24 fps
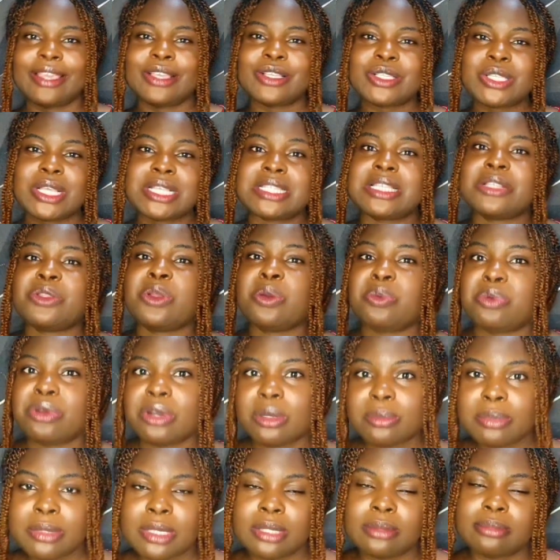So I said, no
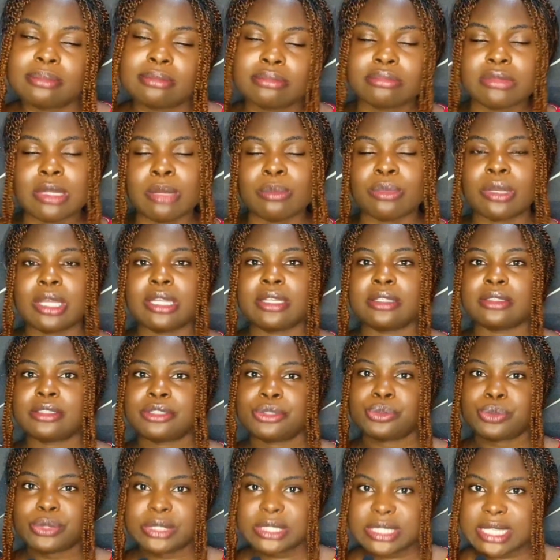problem, I'm gonna
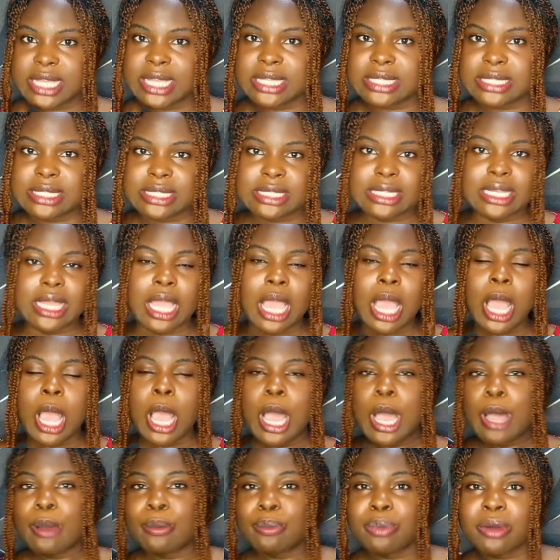do the test.
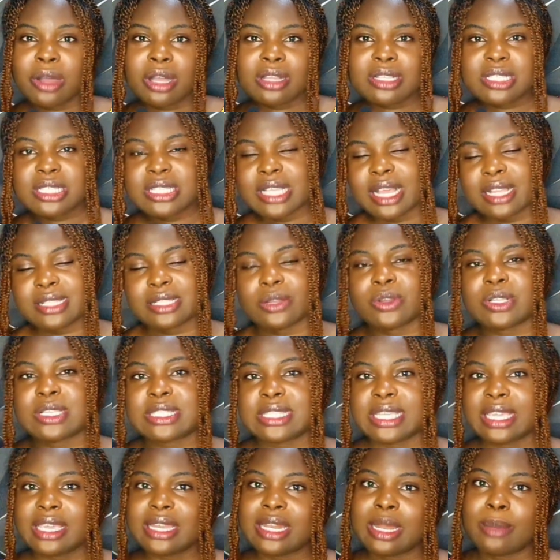But as I was
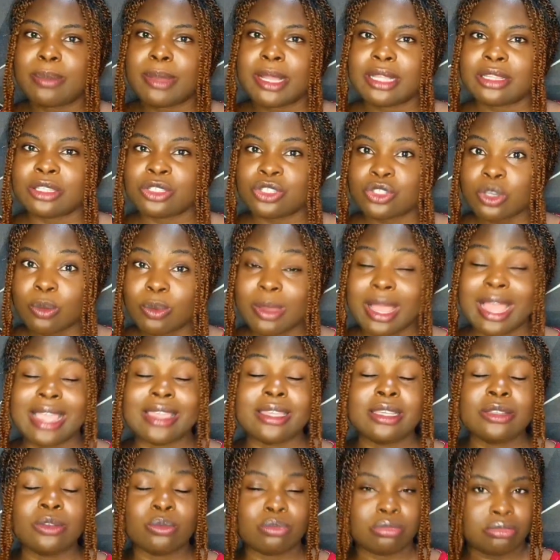thinking about the job,
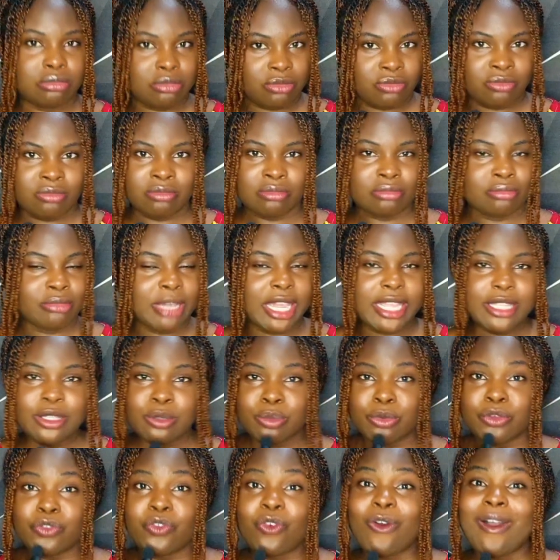
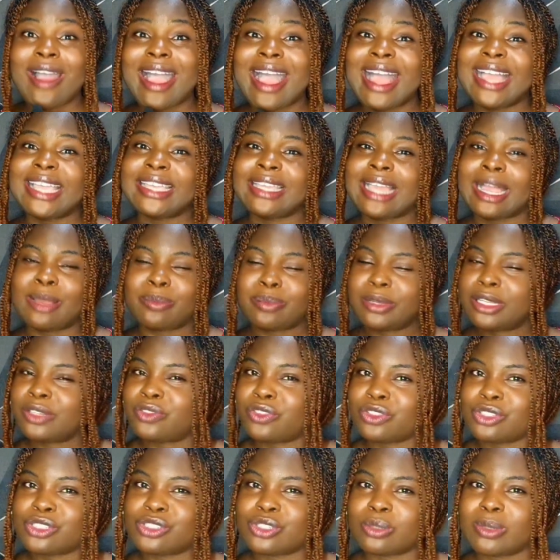mind, before I
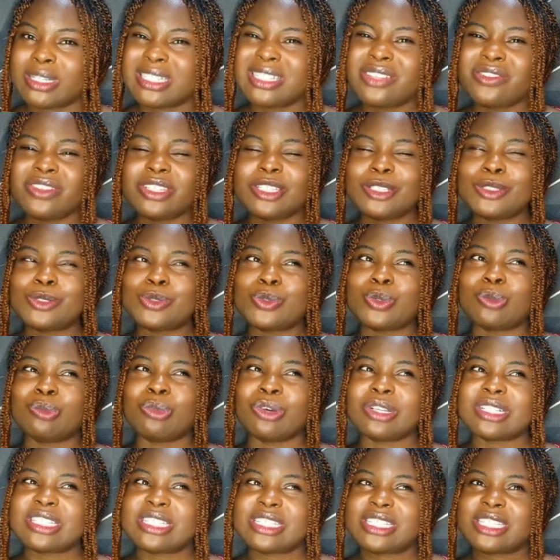applied for this job, I didn't really do
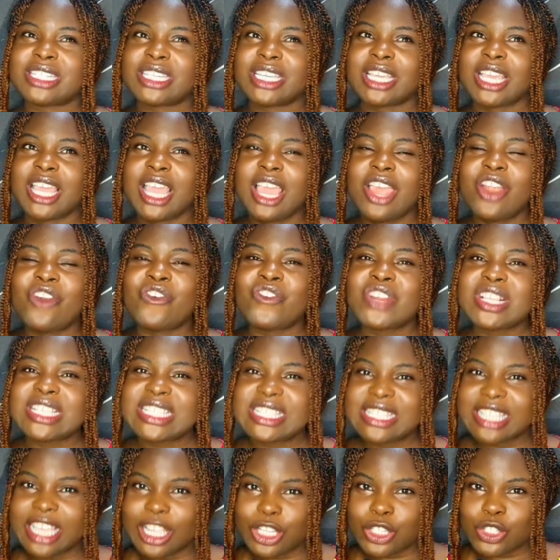much
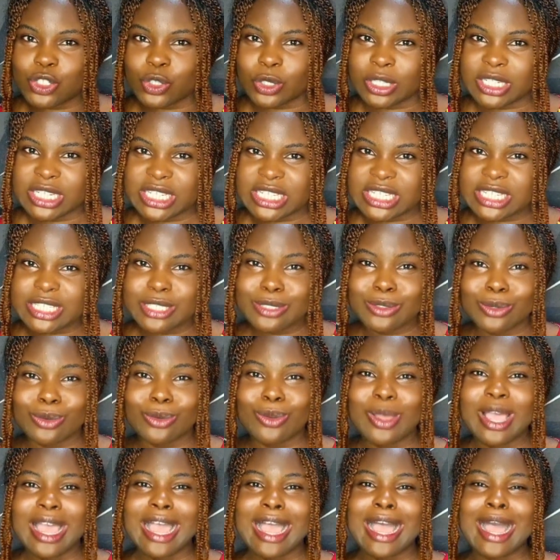research on it.
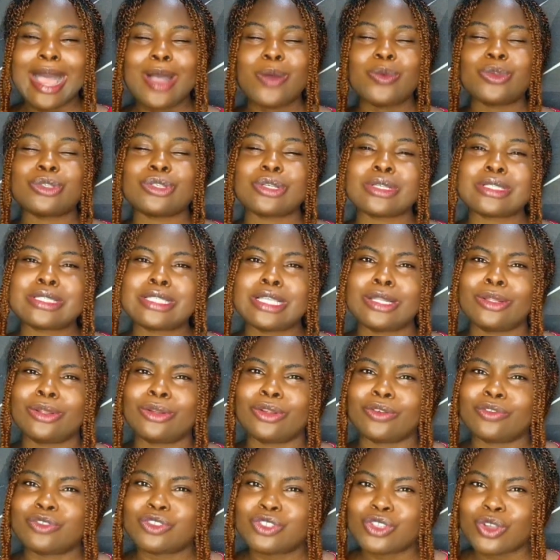How we just see a lot
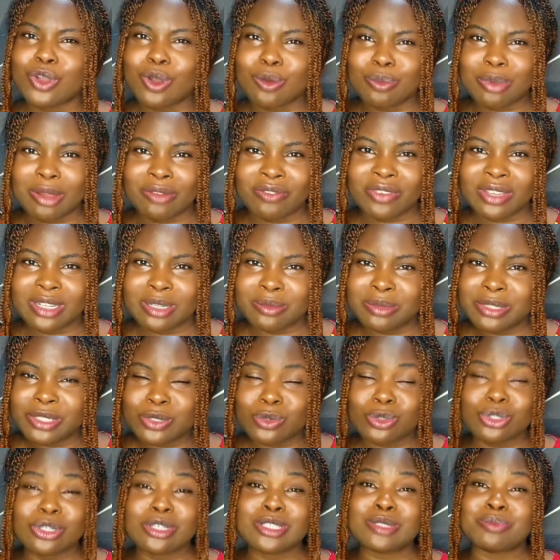of job
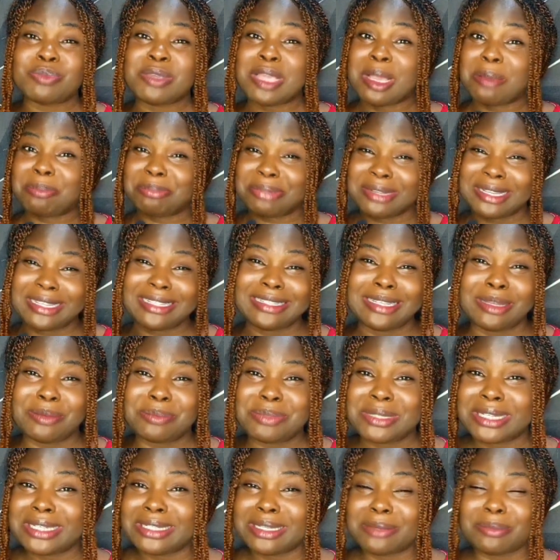availabilities, we just be applying,
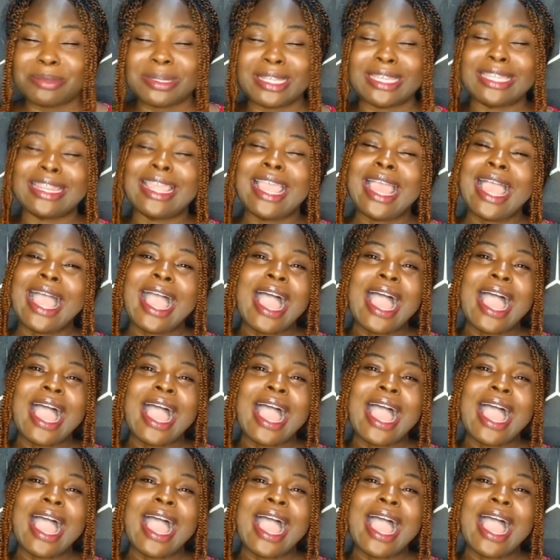applying, applying.